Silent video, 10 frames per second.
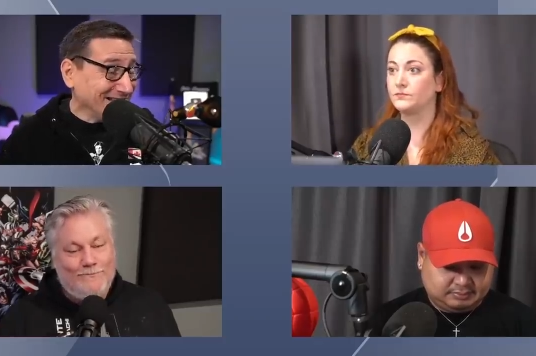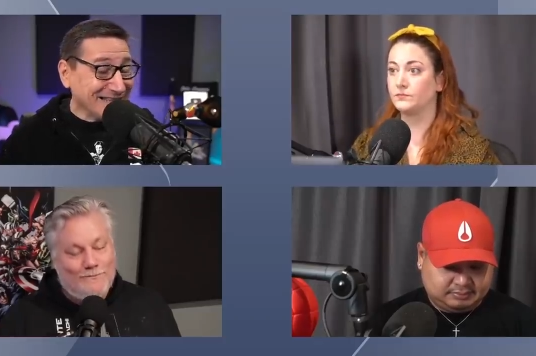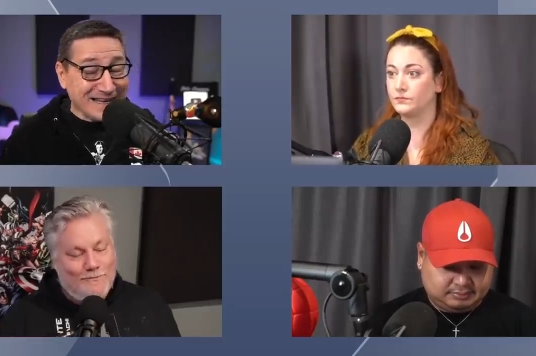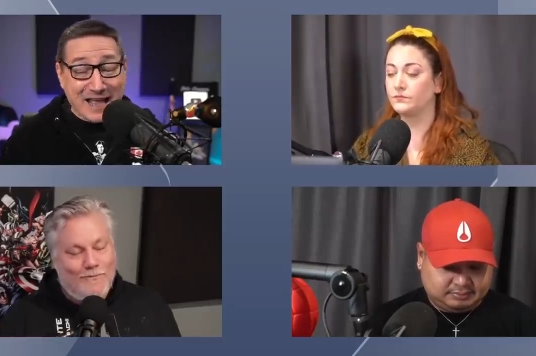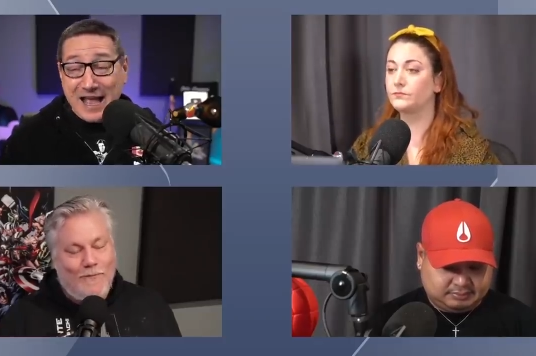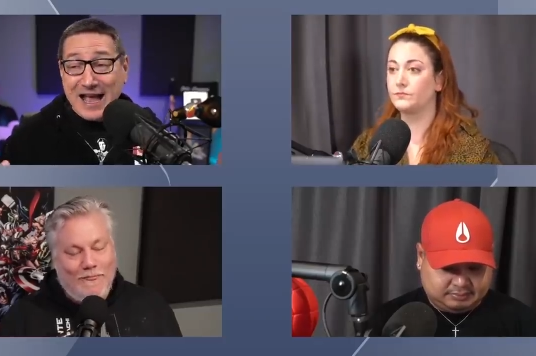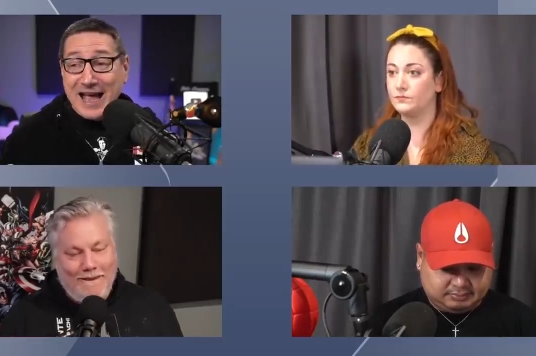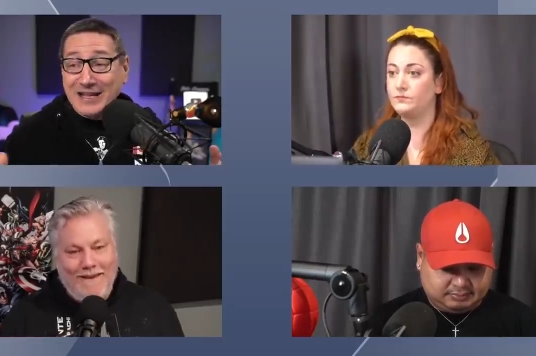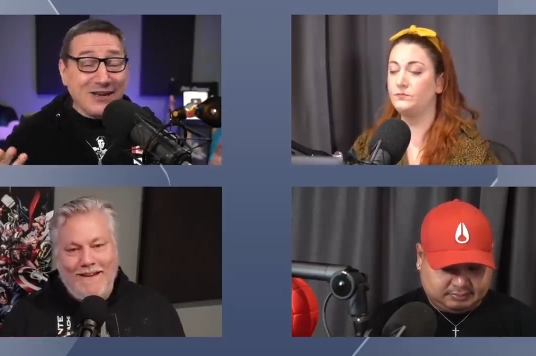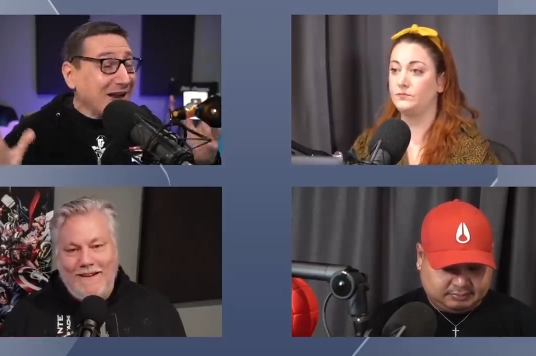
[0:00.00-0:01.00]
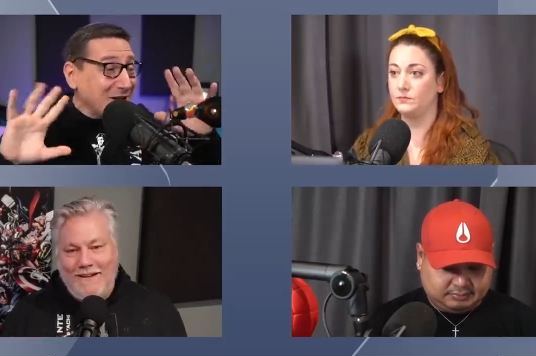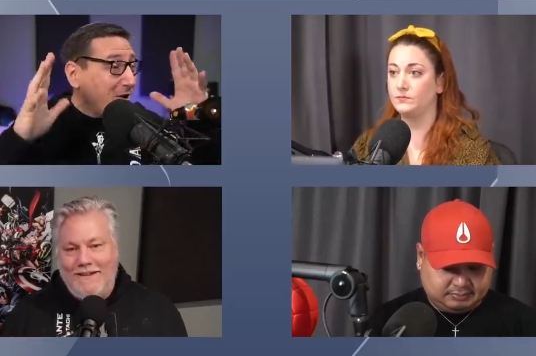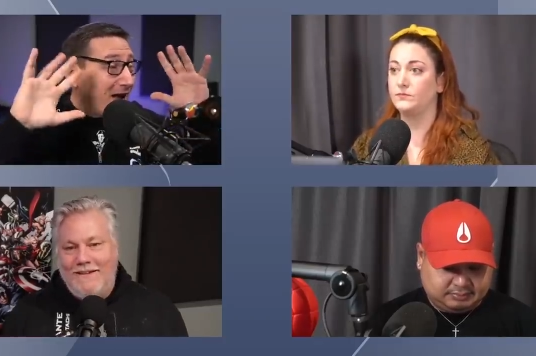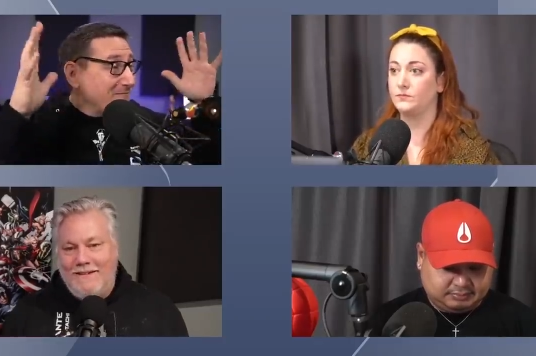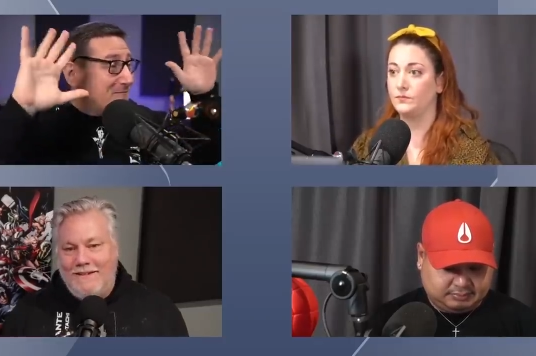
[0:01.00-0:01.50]
Speaker 1: It's like, so I don't know.
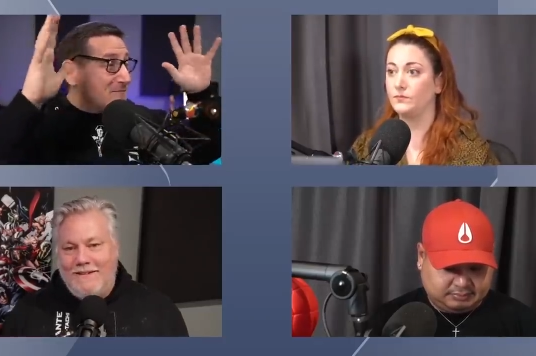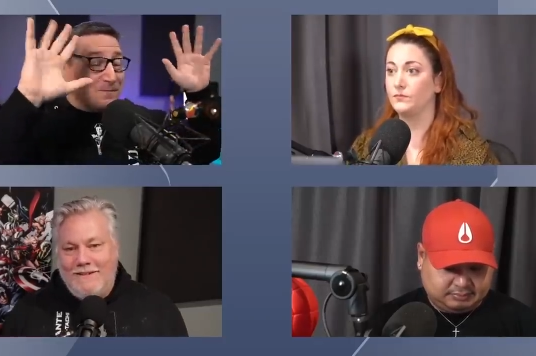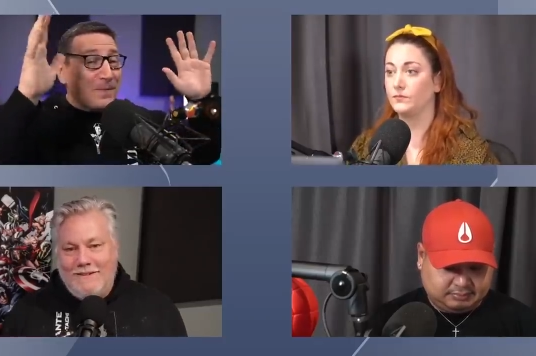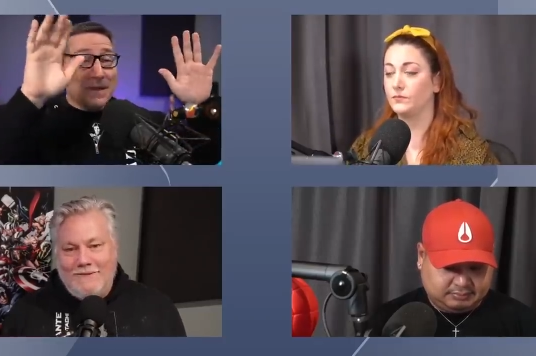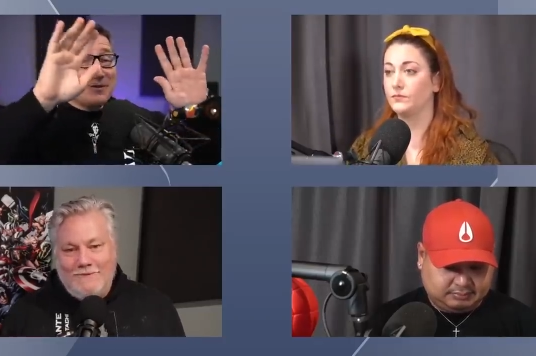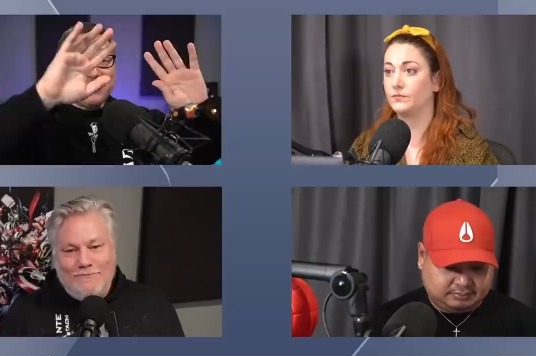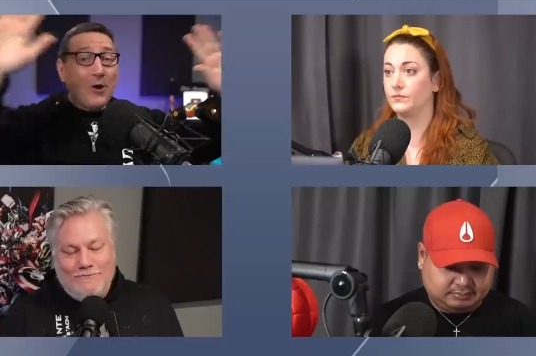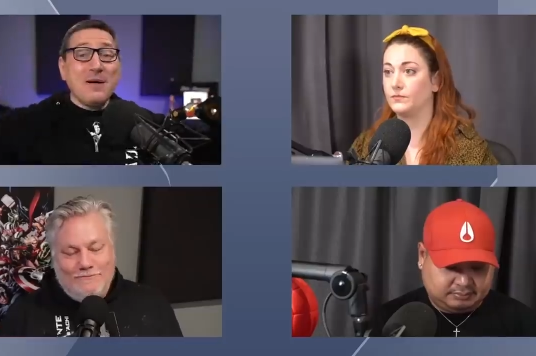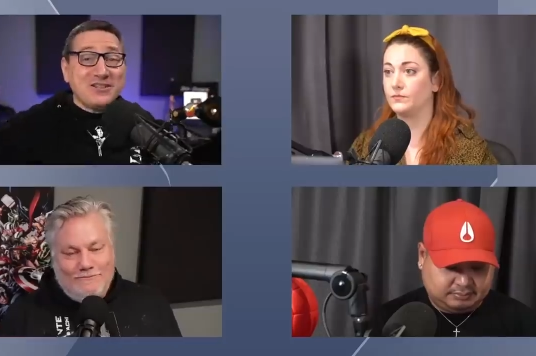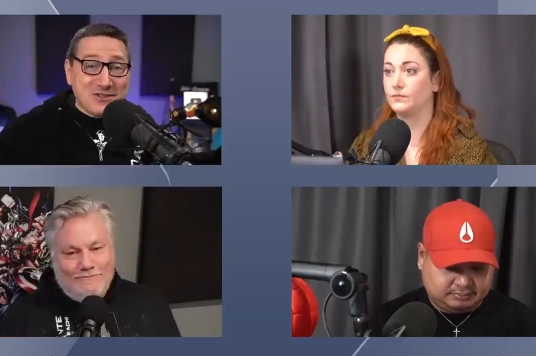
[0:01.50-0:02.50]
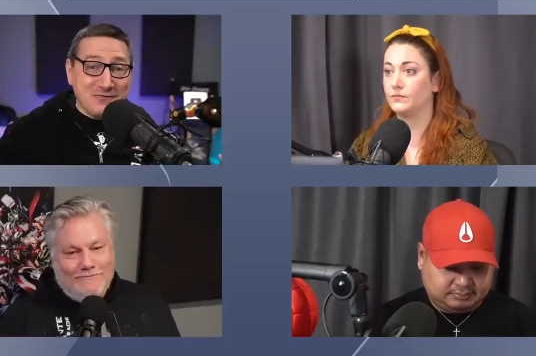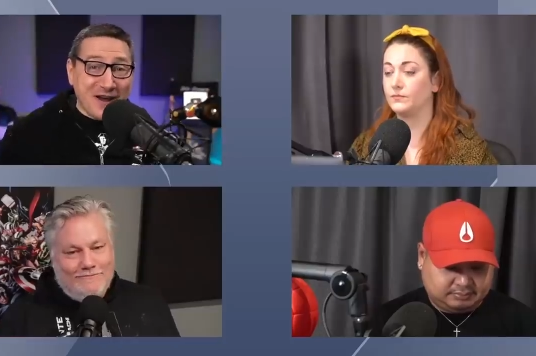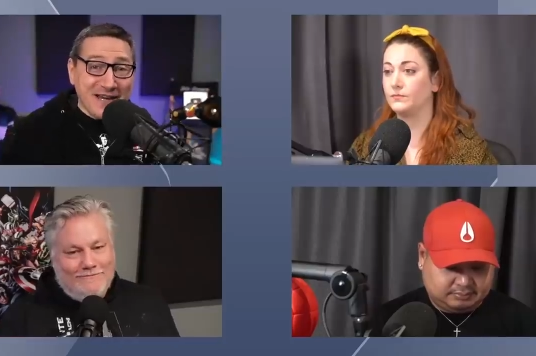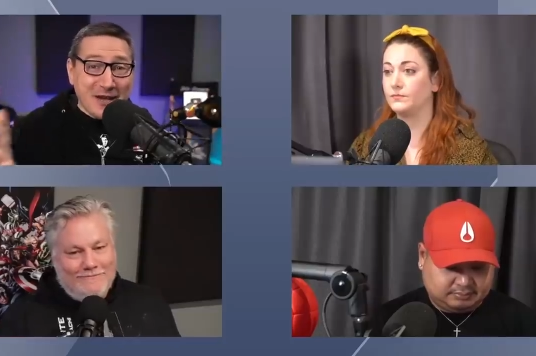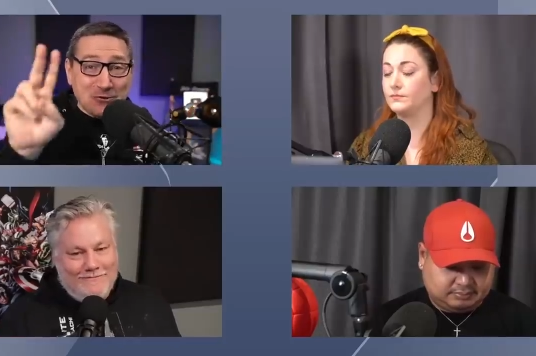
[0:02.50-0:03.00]
I've so much to find
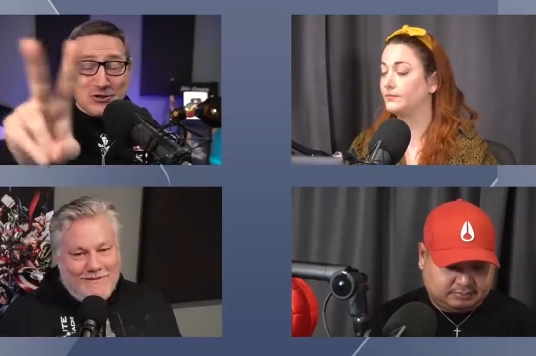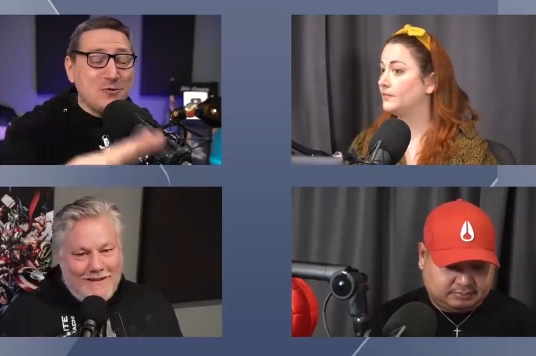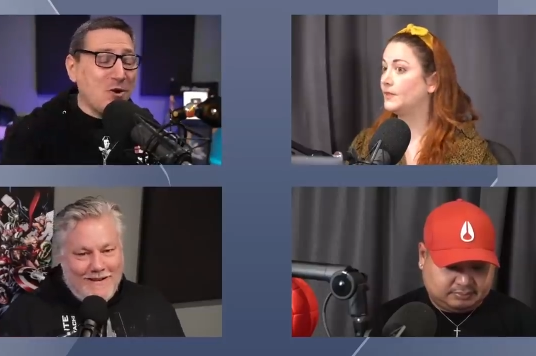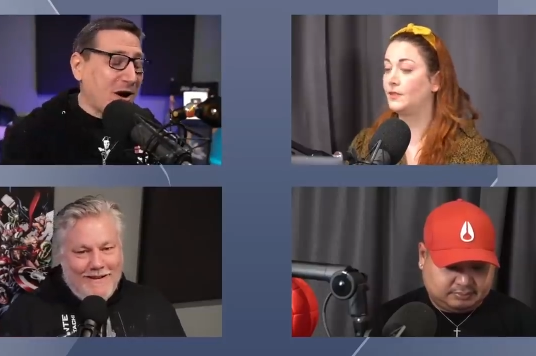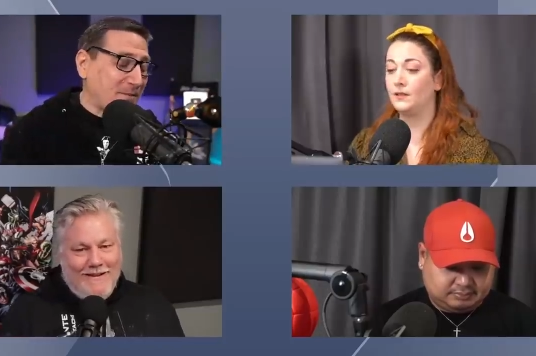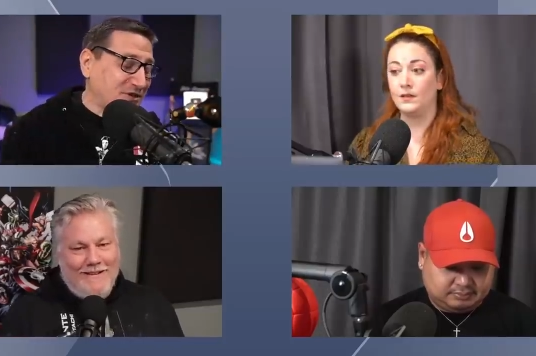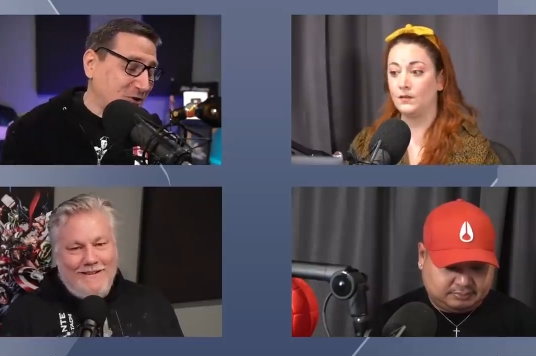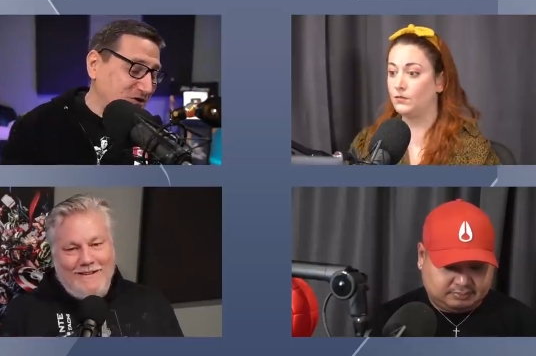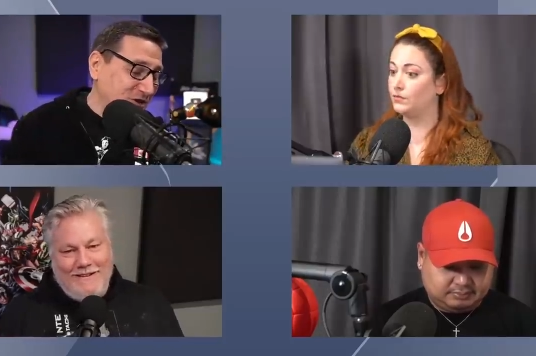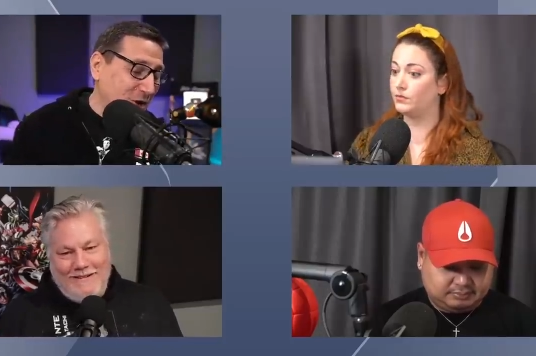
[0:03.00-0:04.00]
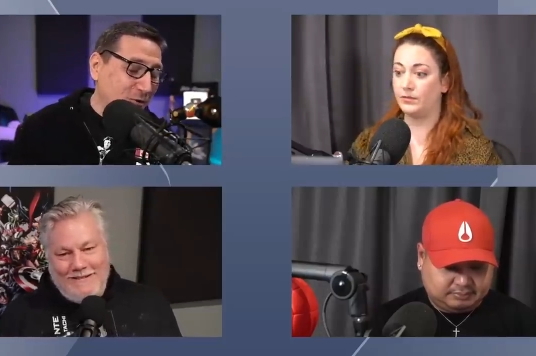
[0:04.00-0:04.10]
out. Two more episodes to go.